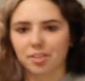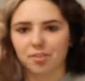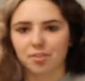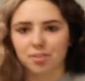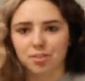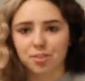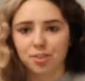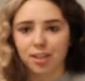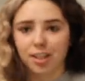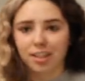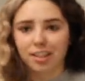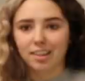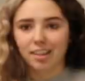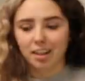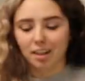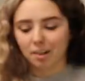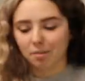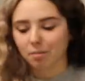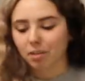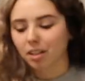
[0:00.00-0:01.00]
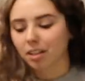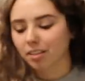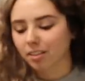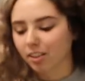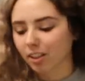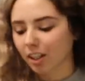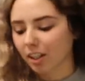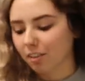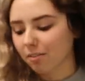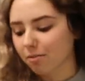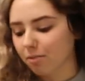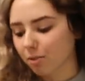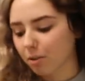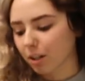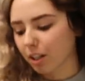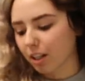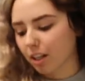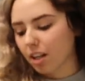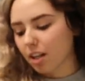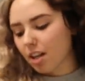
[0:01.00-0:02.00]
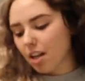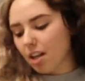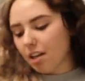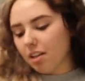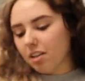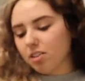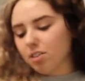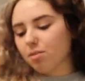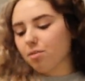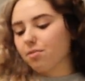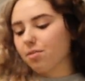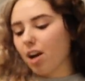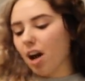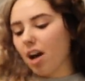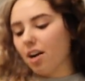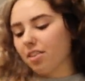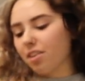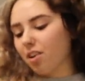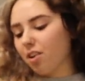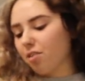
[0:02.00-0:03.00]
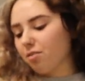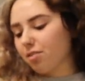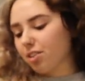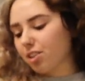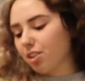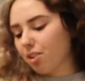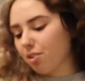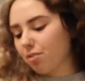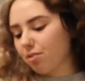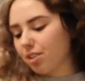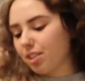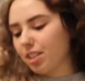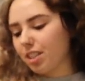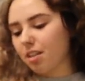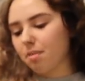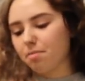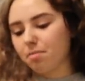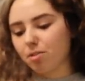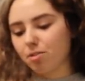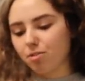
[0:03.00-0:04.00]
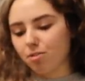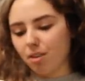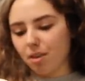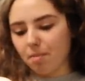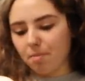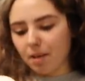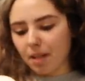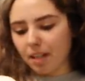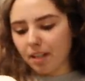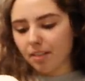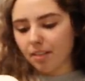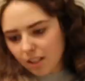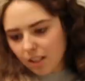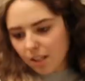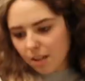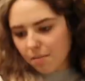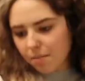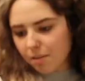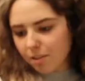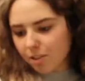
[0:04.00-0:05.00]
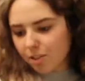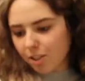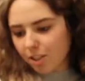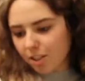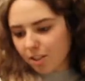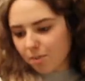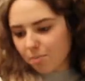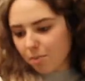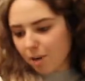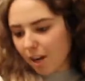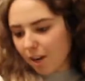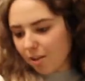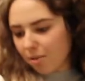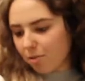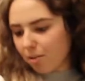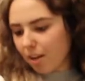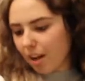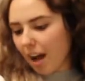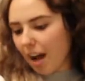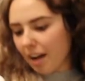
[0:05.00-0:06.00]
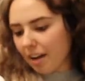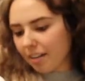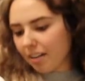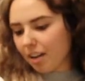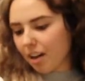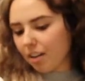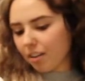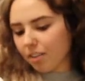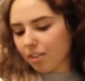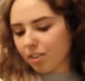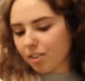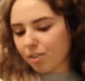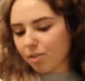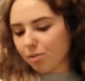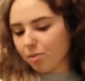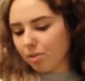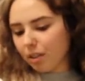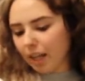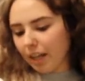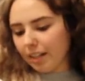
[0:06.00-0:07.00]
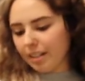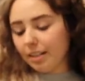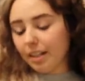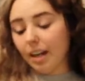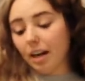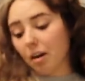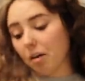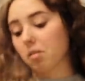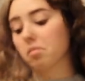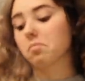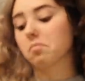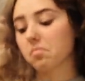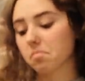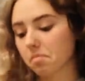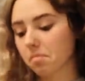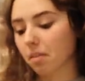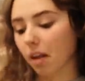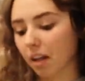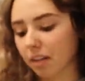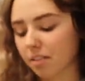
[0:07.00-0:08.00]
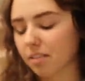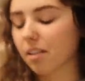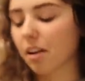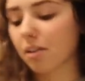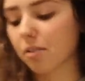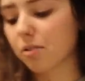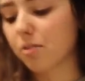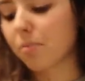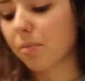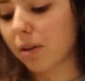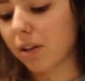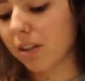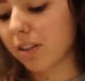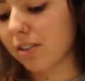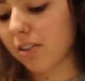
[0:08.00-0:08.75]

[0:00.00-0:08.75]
do the trick that I'm looking for. So we've got the Overtone Deep Treatment. Keep your strands bright or add color to lightened hair. That sounds pretty